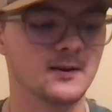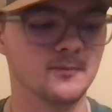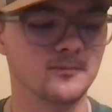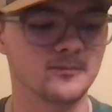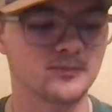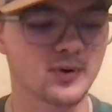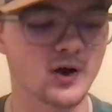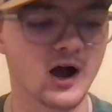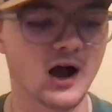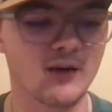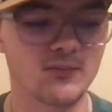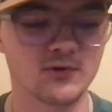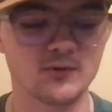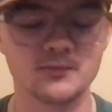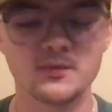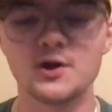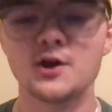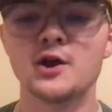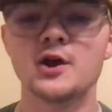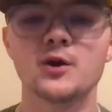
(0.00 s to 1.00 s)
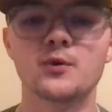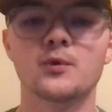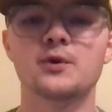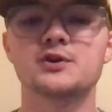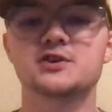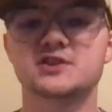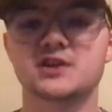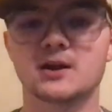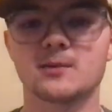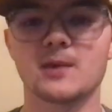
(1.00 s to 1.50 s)
problem, we're
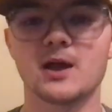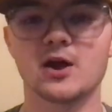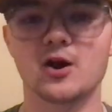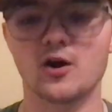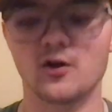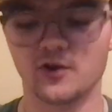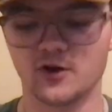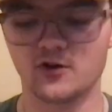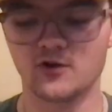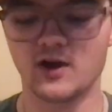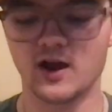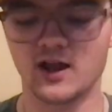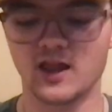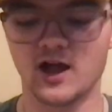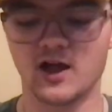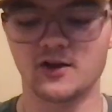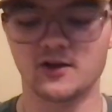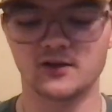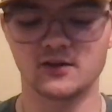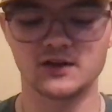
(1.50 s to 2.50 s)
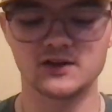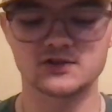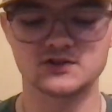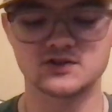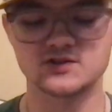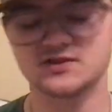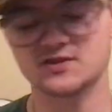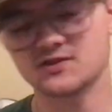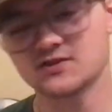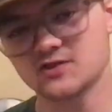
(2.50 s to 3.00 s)
just going to make all the correct
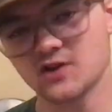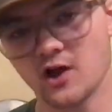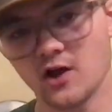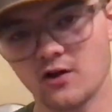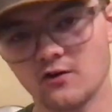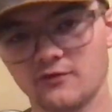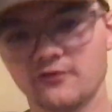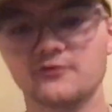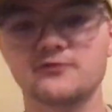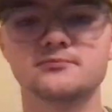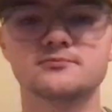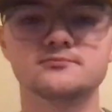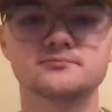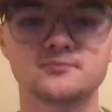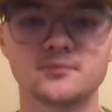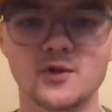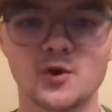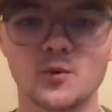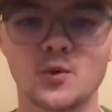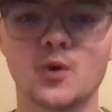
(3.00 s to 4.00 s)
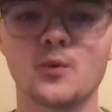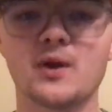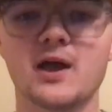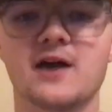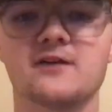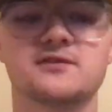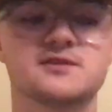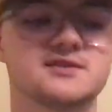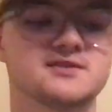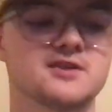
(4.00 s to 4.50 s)
calculations and solve what we
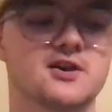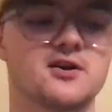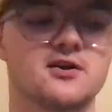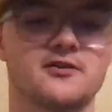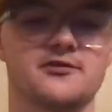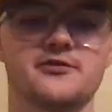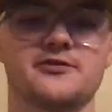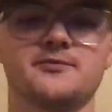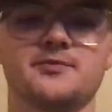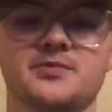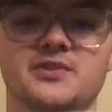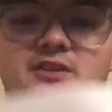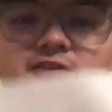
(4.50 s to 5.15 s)
have to solve to